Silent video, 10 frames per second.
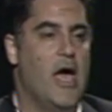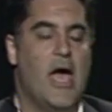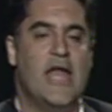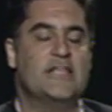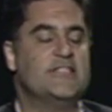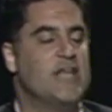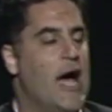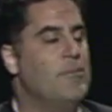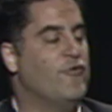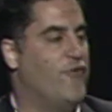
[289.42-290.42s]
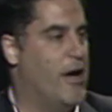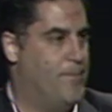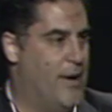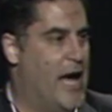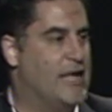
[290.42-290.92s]
And it's time to fight
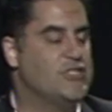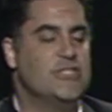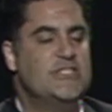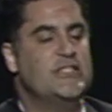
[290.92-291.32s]
back. Since